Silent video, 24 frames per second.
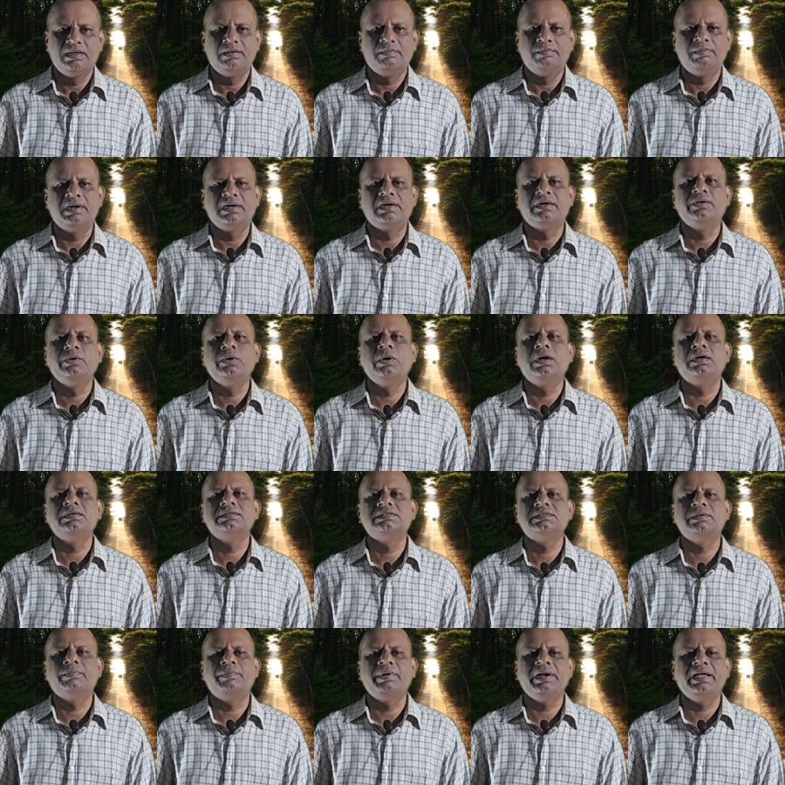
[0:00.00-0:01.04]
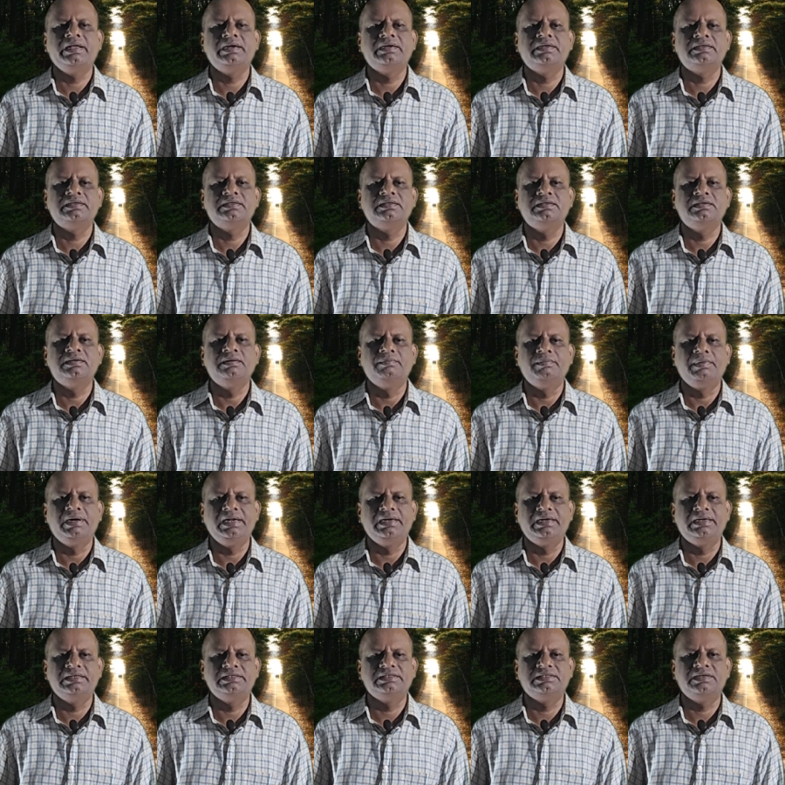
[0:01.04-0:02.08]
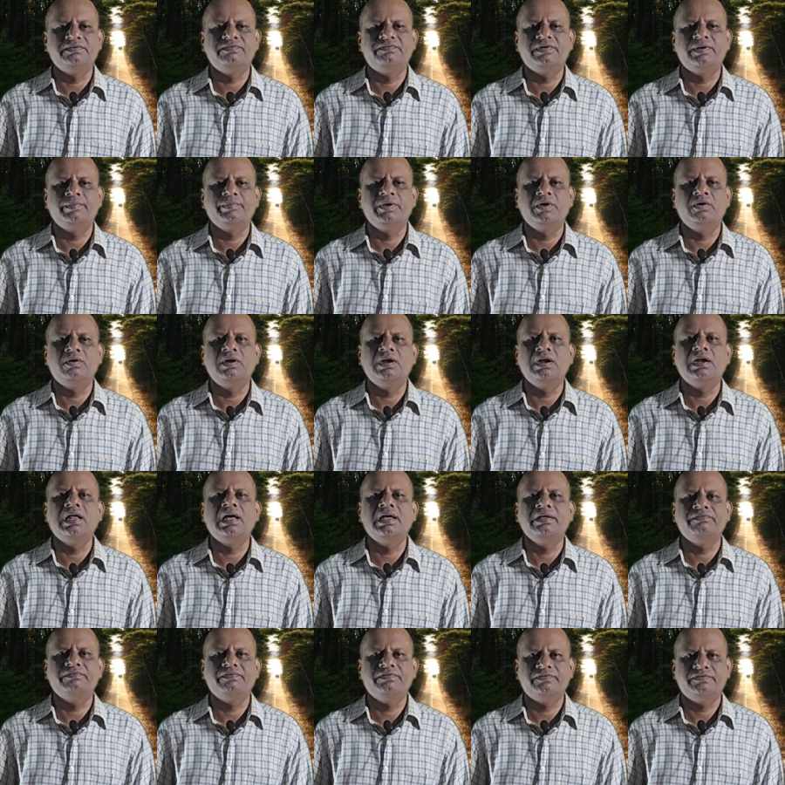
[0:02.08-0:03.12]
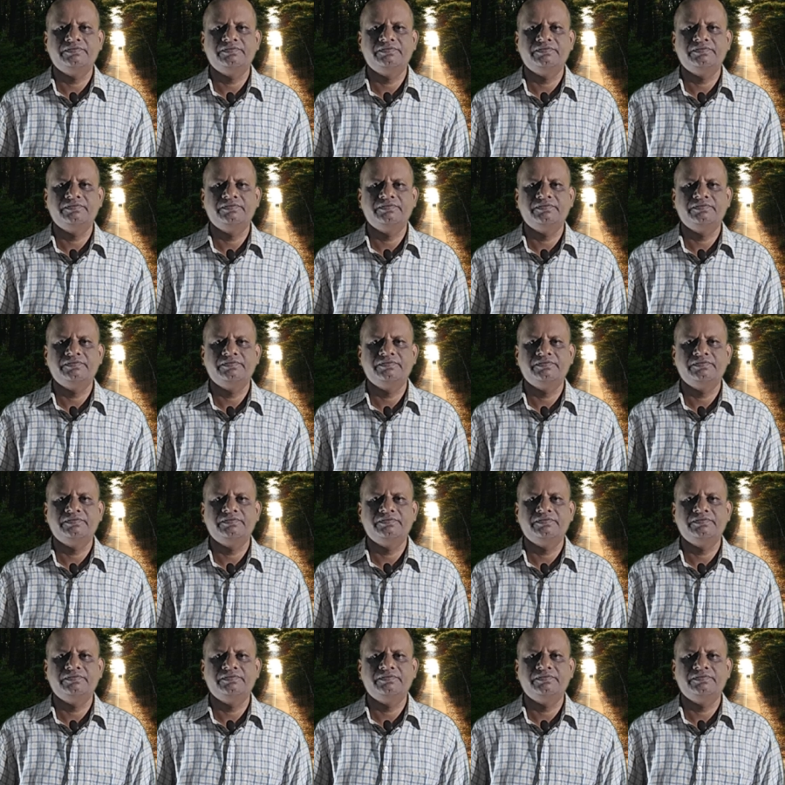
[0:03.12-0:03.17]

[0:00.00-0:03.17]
But you have separated meditation from your life.